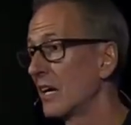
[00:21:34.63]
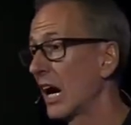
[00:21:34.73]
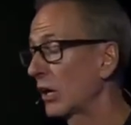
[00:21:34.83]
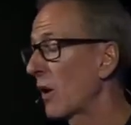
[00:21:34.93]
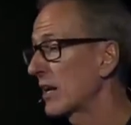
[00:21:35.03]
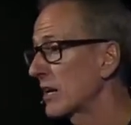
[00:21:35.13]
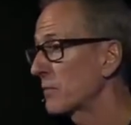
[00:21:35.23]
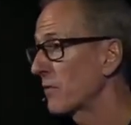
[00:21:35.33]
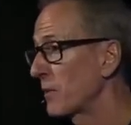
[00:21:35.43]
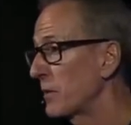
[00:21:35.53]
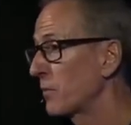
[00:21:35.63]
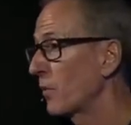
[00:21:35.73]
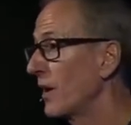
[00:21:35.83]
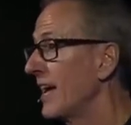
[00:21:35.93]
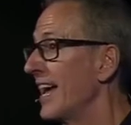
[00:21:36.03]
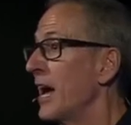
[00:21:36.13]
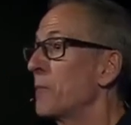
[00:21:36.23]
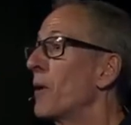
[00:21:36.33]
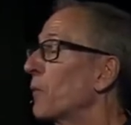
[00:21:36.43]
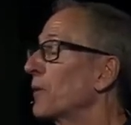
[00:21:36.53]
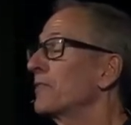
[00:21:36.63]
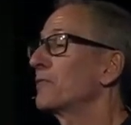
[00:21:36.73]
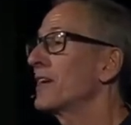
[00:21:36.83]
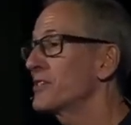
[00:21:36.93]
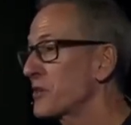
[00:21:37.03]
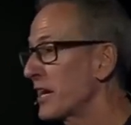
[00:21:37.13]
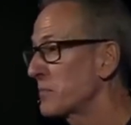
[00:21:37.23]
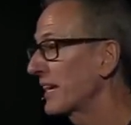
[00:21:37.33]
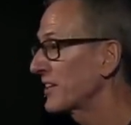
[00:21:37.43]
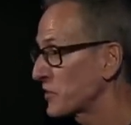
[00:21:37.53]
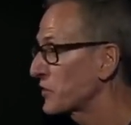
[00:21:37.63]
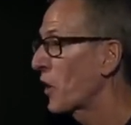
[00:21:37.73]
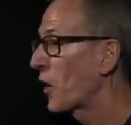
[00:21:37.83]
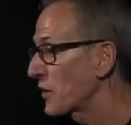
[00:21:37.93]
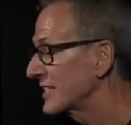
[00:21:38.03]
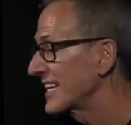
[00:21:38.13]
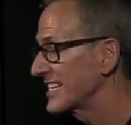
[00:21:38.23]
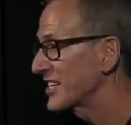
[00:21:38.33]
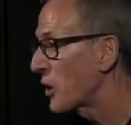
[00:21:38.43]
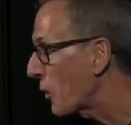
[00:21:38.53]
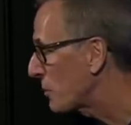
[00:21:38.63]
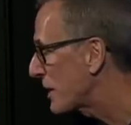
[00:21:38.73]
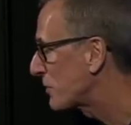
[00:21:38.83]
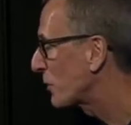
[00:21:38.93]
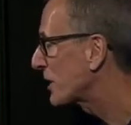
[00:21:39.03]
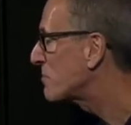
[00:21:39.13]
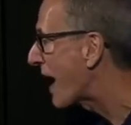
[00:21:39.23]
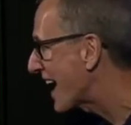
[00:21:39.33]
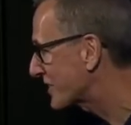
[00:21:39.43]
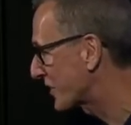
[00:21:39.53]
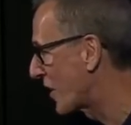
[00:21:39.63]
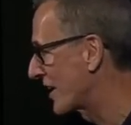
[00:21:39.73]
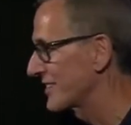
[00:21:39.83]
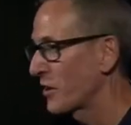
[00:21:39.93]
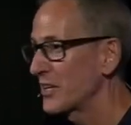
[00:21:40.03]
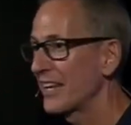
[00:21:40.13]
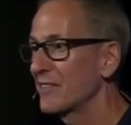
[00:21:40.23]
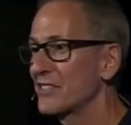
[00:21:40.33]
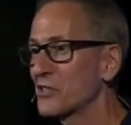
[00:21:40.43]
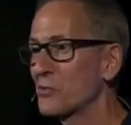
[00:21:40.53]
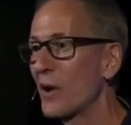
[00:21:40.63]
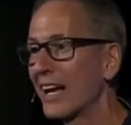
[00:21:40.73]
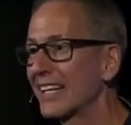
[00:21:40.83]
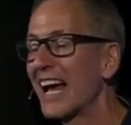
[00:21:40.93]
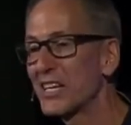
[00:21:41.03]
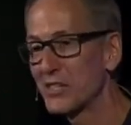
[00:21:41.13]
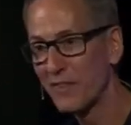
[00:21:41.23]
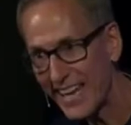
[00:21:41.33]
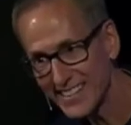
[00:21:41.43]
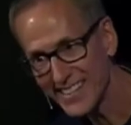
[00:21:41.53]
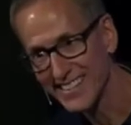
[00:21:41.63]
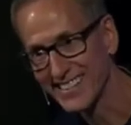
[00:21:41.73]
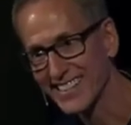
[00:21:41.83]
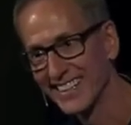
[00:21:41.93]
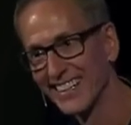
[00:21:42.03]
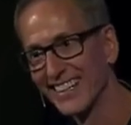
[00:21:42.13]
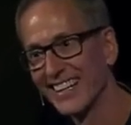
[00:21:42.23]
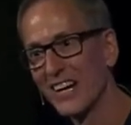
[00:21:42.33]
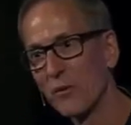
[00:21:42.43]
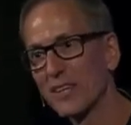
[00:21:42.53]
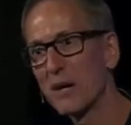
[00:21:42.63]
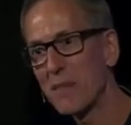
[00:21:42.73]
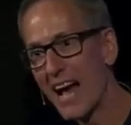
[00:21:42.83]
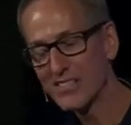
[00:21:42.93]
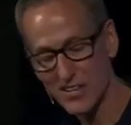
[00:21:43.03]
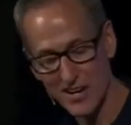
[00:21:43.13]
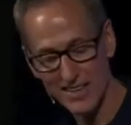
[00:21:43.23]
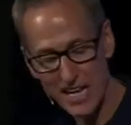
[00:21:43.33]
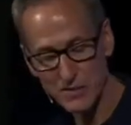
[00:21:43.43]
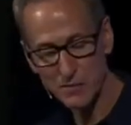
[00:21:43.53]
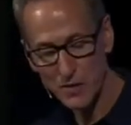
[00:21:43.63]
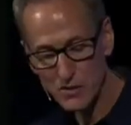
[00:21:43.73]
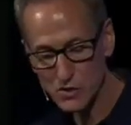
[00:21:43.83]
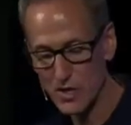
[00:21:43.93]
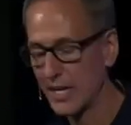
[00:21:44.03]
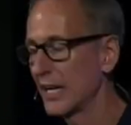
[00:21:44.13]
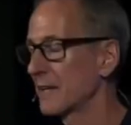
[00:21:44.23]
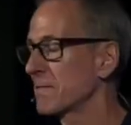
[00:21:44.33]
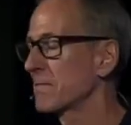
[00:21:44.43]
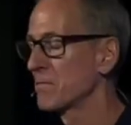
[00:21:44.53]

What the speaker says: quite a number of people. But we're frustrated because it's hard to get to know people with a mask on. It's hard to even just recognize faces with a mask on, and that's frustrating.